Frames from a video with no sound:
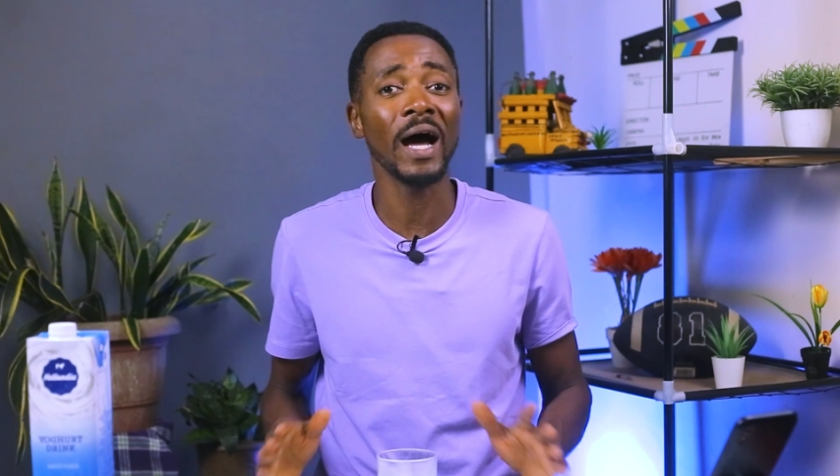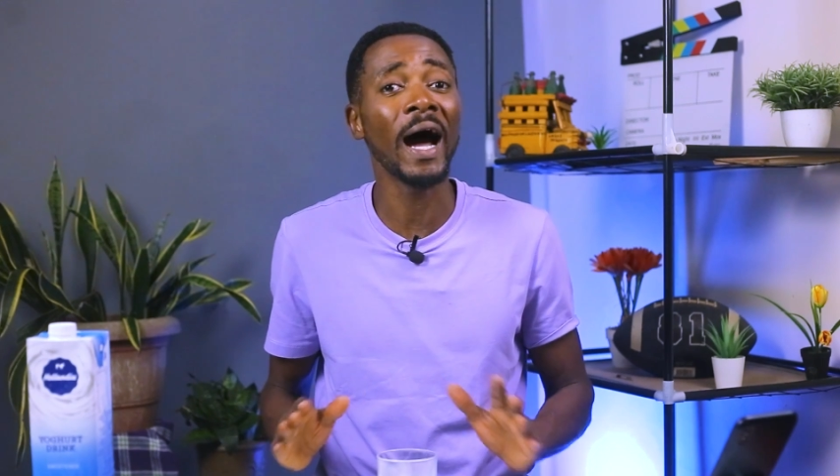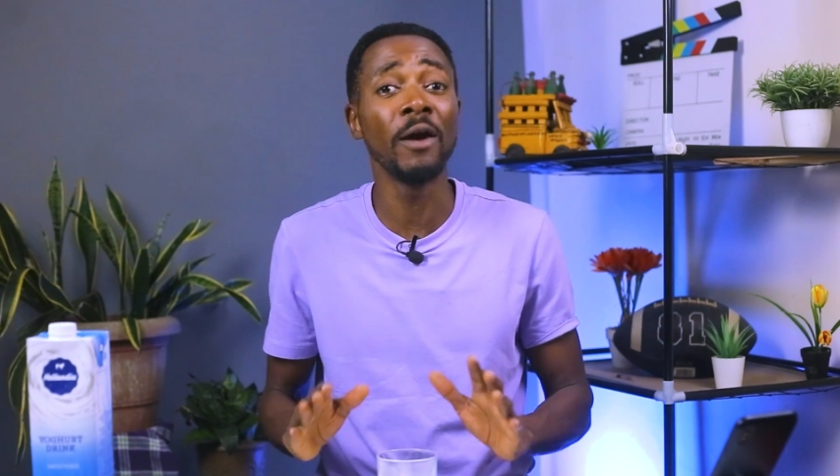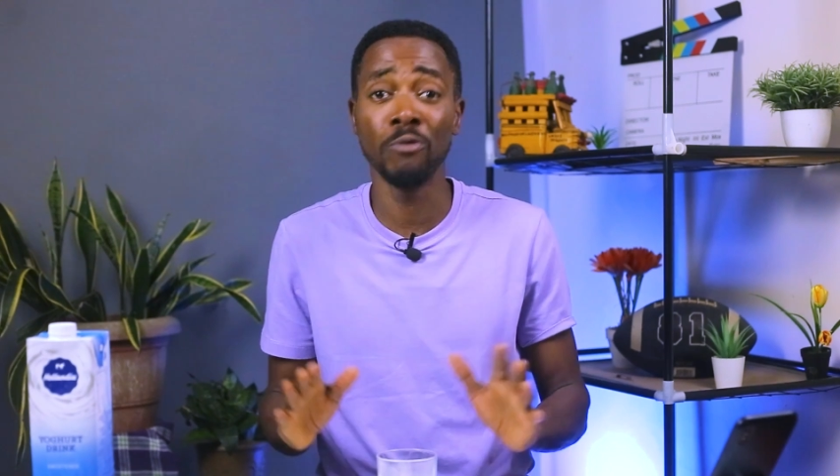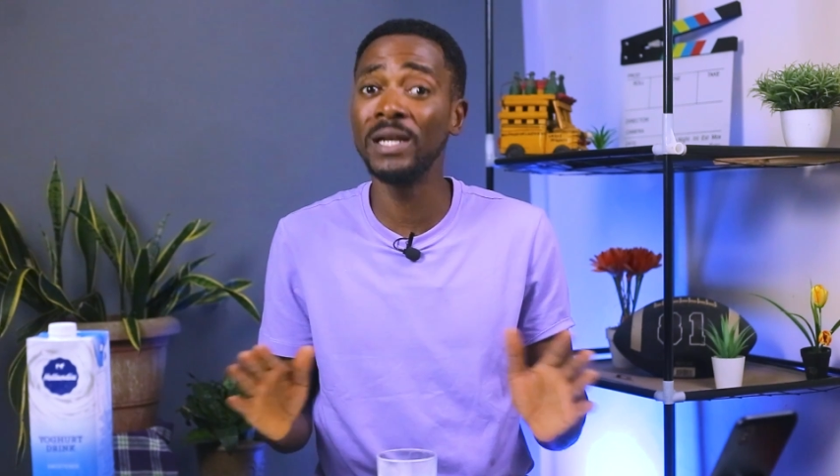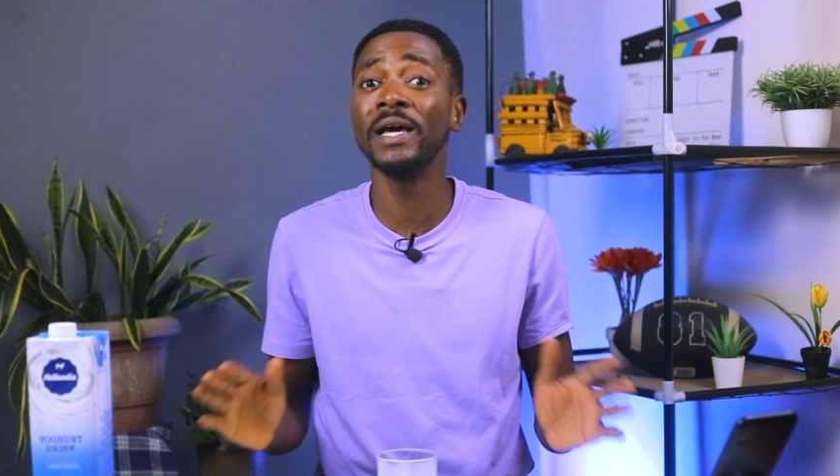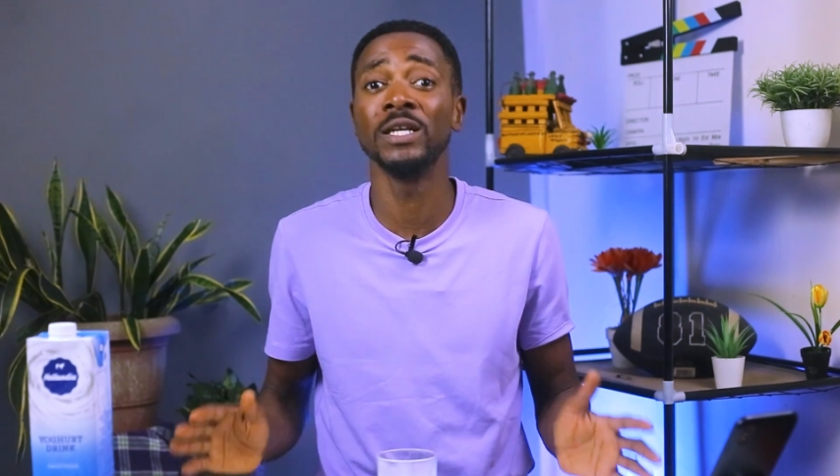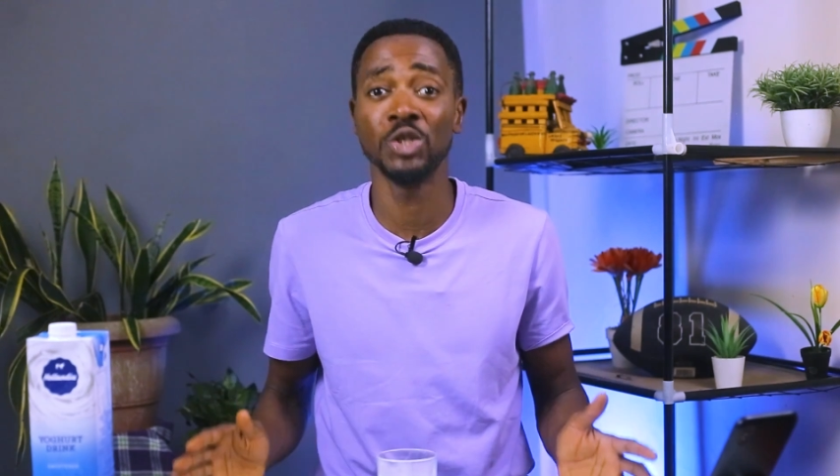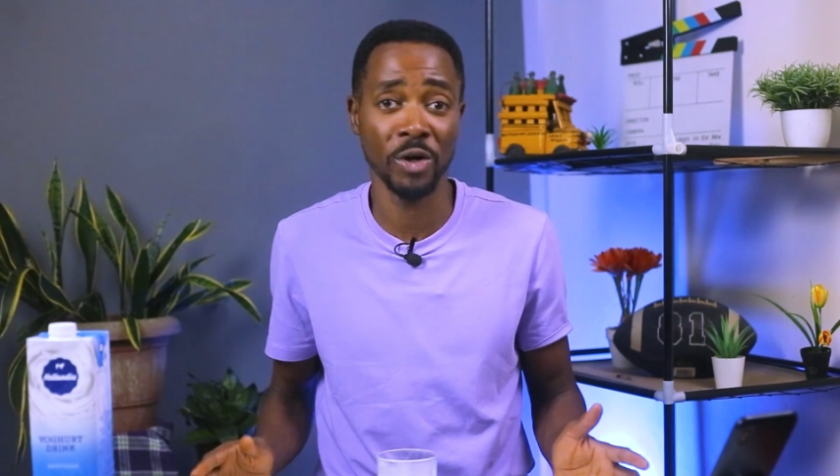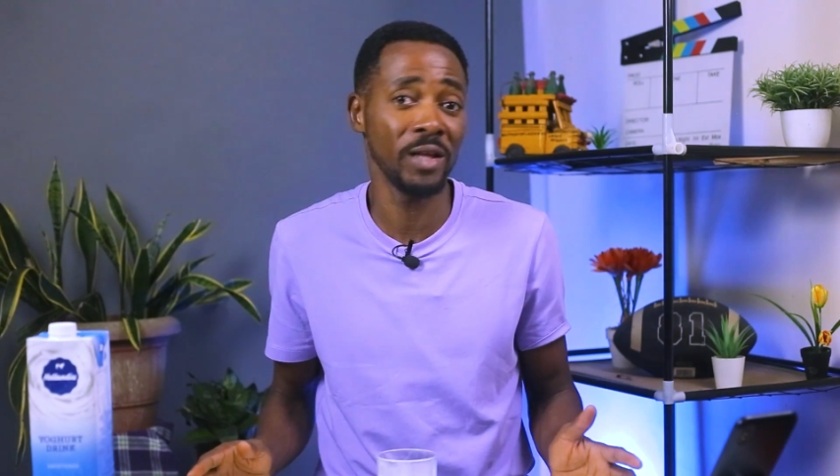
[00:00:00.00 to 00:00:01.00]
I really
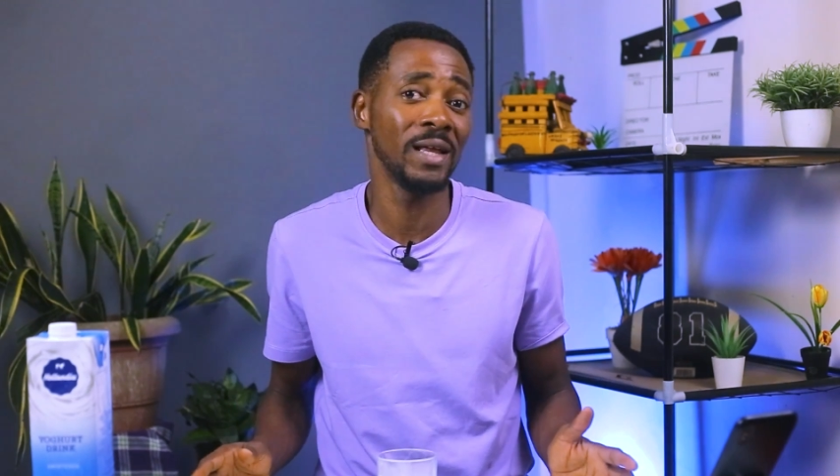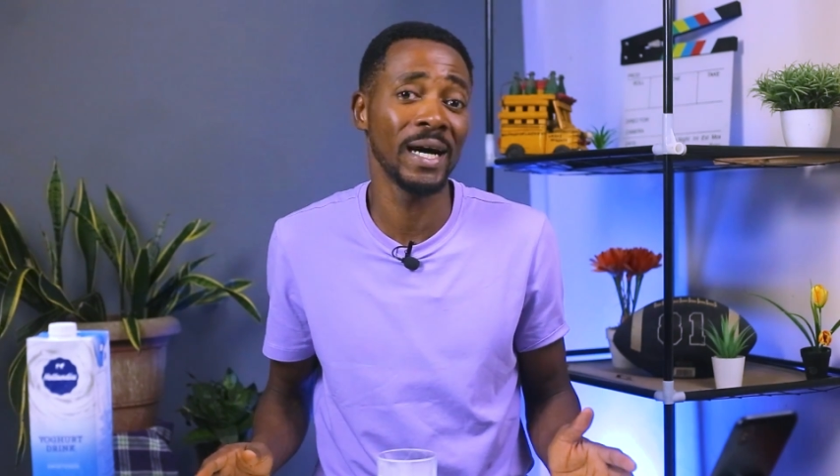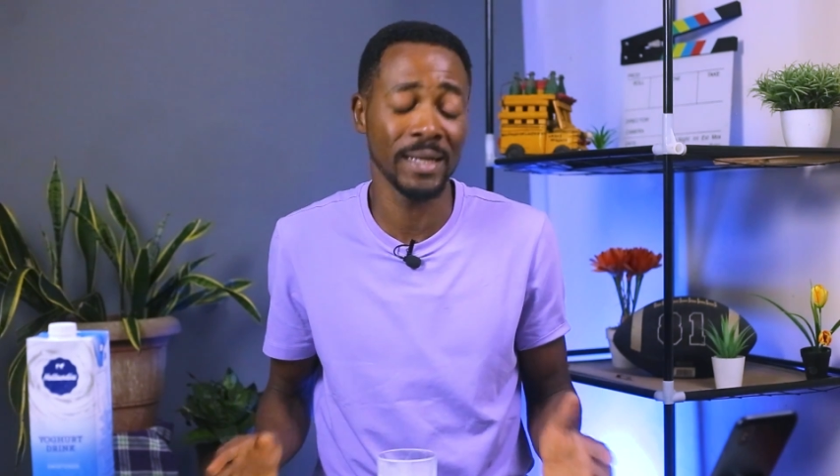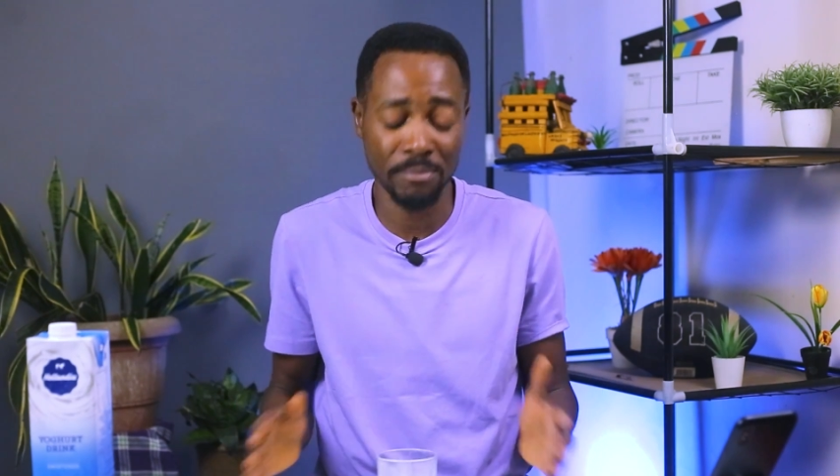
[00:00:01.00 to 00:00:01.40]
enjoyed that.